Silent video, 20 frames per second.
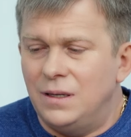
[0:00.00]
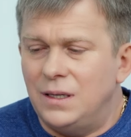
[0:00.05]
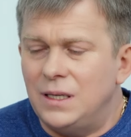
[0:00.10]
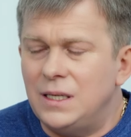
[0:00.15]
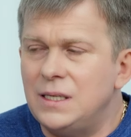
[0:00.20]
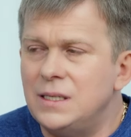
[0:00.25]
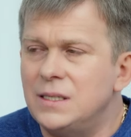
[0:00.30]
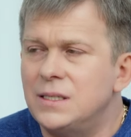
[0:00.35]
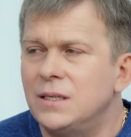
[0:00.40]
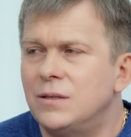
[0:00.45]

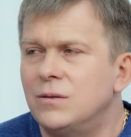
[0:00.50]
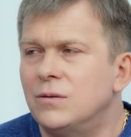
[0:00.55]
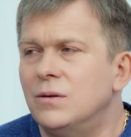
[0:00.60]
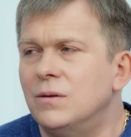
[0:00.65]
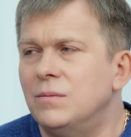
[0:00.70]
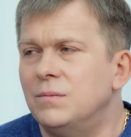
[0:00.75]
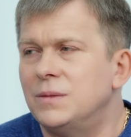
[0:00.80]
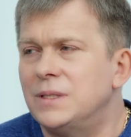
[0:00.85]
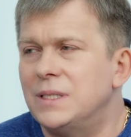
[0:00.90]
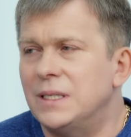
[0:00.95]
and
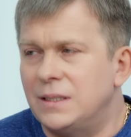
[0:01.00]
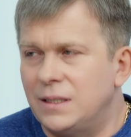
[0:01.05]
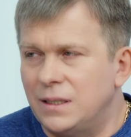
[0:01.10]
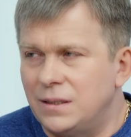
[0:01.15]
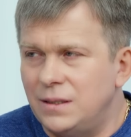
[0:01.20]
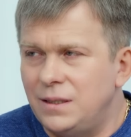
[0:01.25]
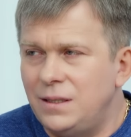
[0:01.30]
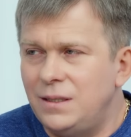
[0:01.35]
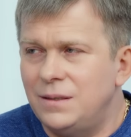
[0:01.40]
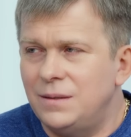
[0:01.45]
tongue, the
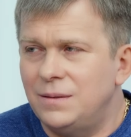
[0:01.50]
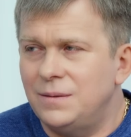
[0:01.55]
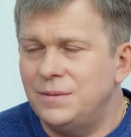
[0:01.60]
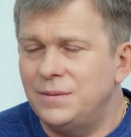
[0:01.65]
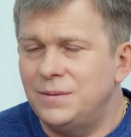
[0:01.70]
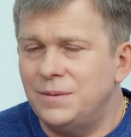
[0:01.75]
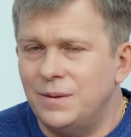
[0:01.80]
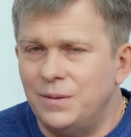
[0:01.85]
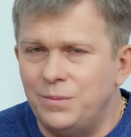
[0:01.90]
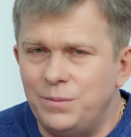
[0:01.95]
world
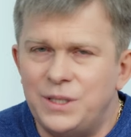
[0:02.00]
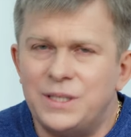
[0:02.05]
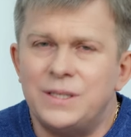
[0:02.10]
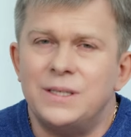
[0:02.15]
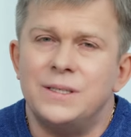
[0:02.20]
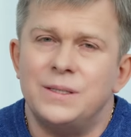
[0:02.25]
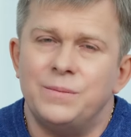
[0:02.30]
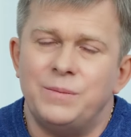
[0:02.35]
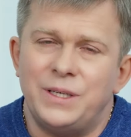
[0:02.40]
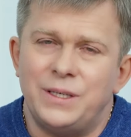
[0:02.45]
will
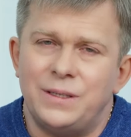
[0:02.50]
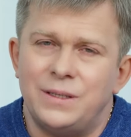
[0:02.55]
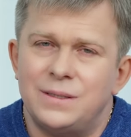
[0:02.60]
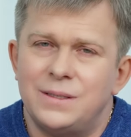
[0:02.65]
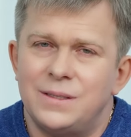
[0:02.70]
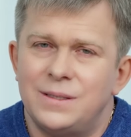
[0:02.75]
change.